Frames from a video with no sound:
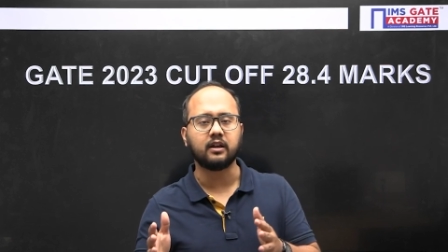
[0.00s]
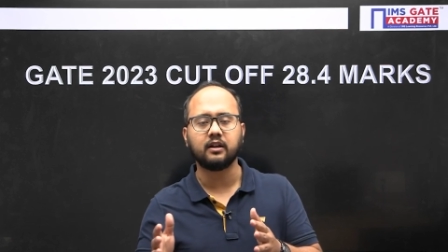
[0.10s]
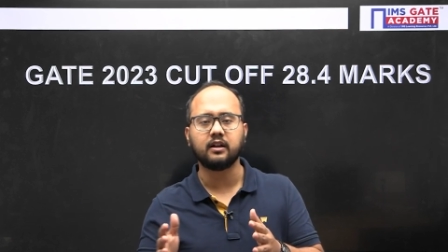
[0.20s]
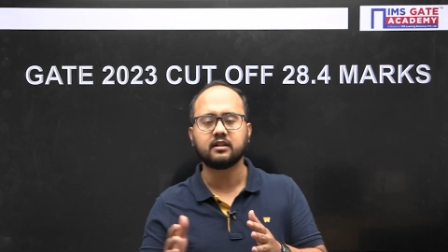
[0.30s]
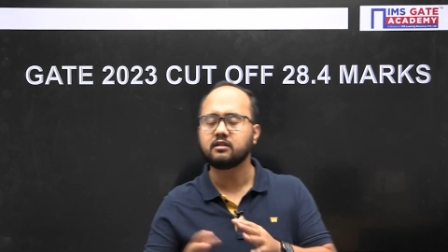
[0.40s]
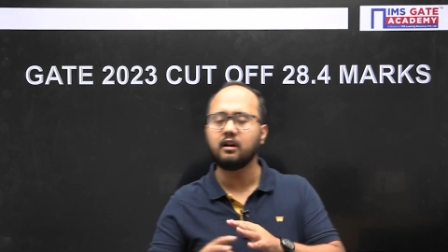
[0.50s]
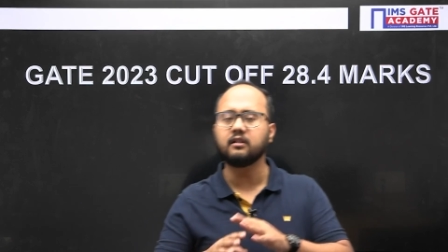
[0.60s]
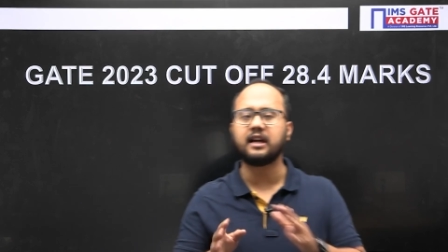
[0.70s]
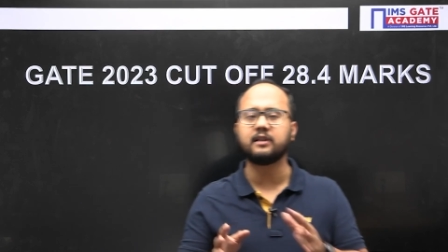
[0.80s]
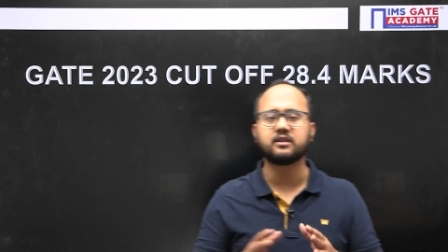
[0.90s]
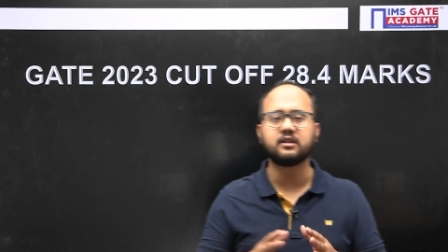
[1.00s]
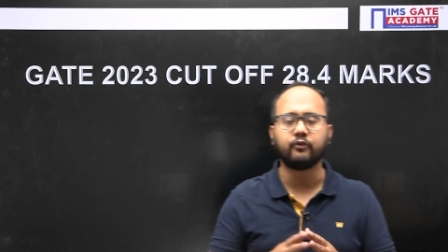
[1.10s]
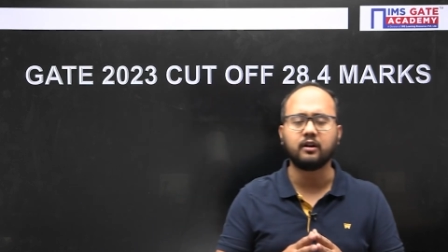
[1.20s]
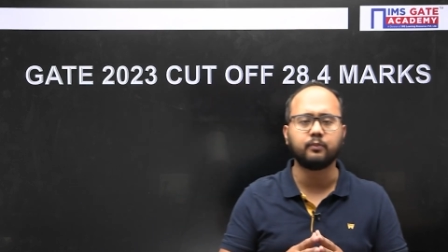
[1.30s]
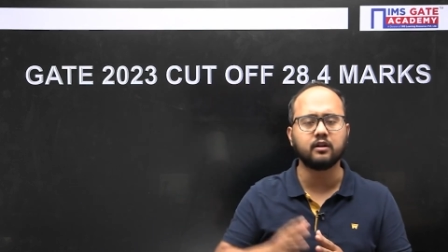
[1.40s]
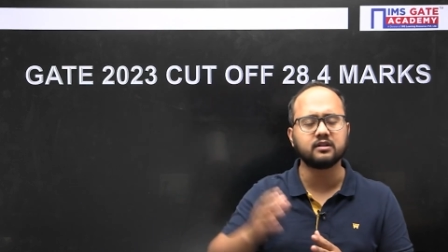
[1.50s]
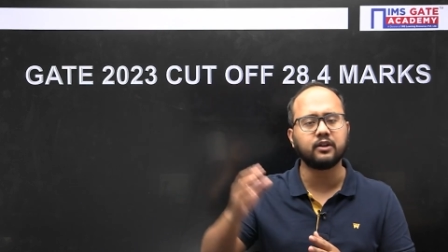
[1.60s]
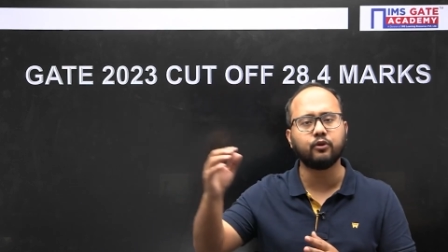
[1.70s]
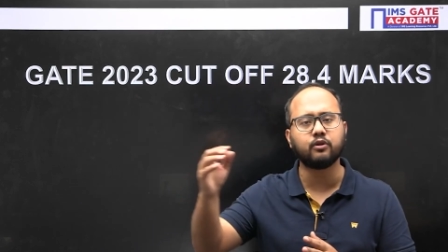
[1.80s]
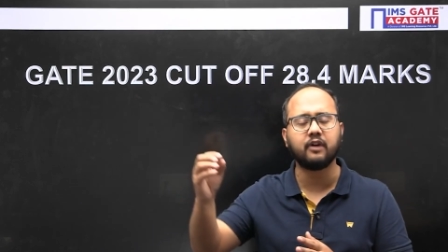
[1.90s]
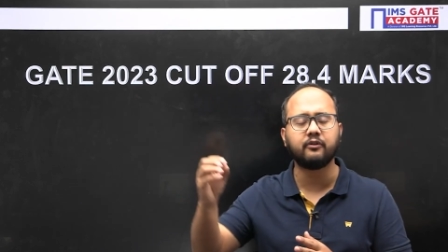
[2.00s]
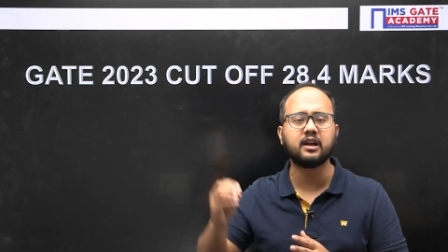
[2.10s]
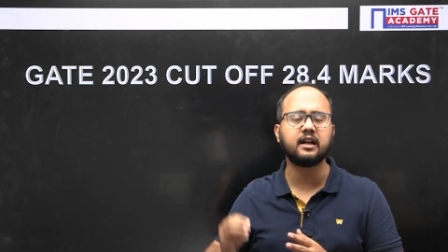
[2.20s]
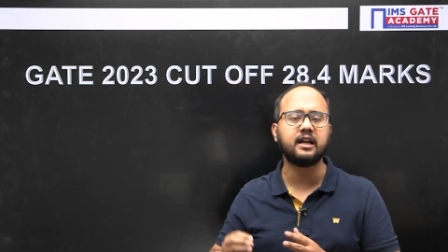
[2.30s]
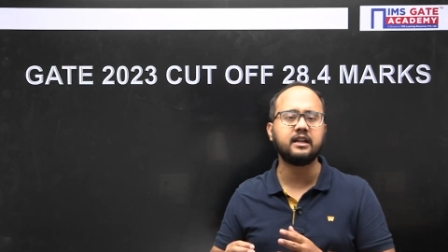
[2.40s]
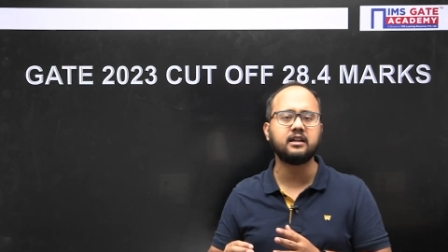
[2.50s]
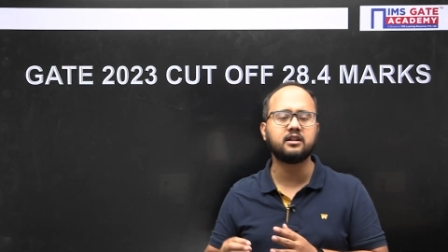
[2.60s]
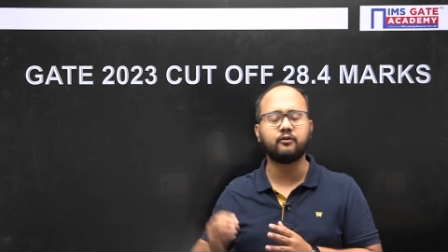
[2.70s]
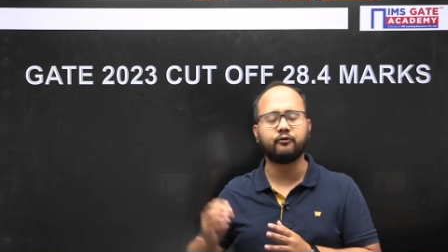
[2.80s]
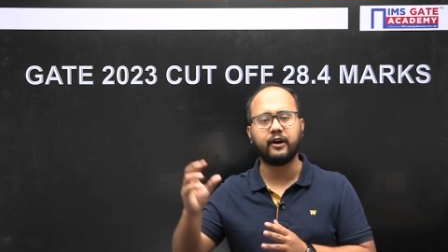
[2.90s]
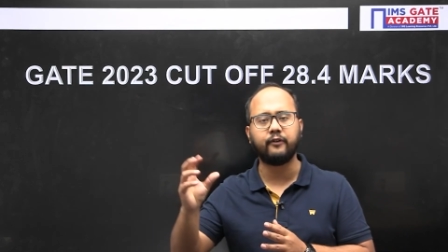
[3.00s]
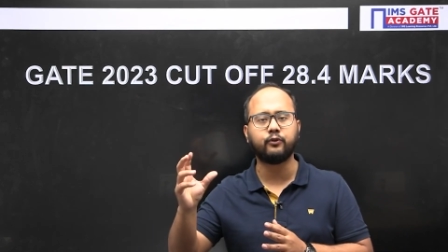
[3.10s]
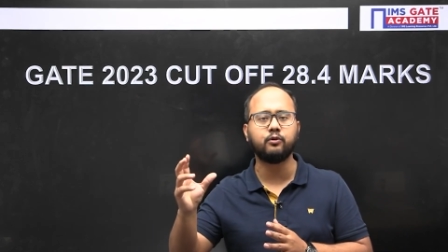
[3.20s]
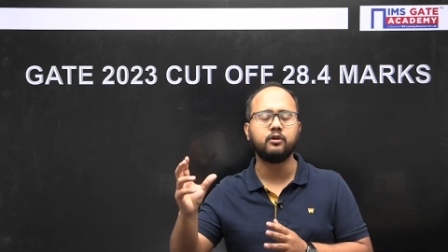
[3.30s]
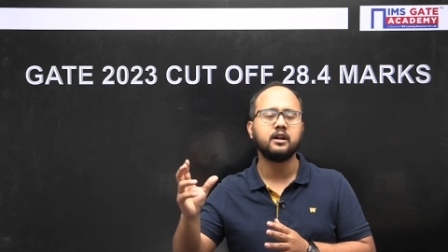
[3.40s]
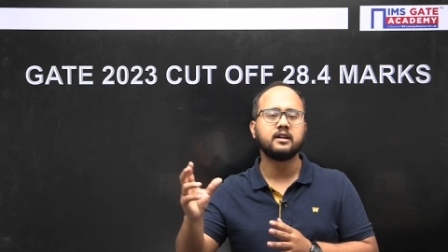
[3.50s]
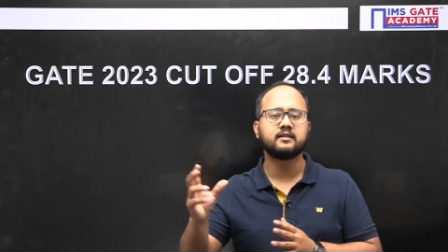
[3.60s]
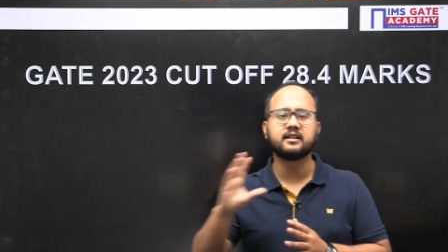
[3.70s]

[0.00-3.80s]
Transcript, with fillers: It's not that much difficult because if you cover initial five to six